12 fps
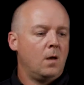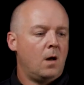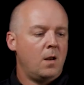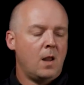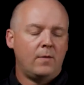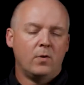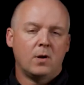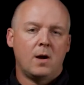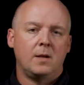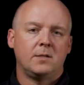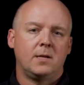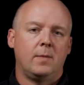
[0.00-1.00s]
A novel
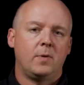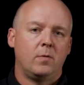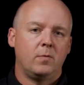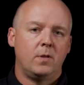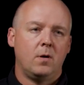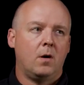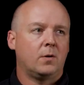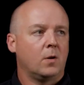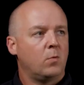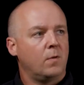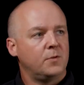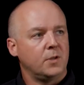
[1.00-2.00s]
concept with the
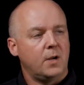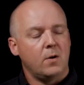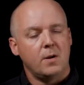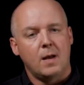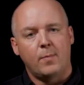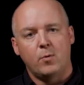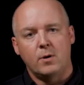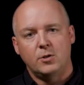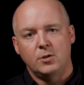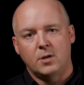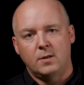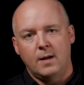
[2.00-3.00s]
Arctic Wolf Security
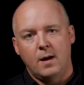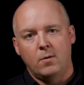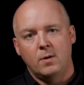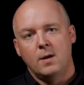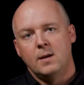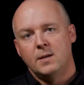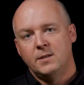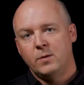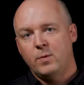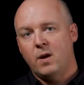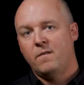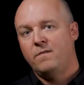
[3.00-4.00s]
Operations Cloud is that
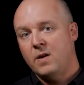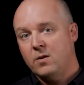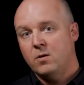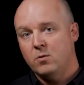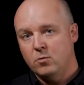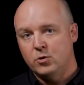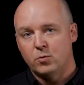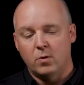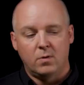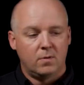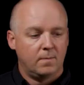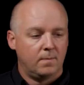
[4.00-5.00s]
we are vendor neutral.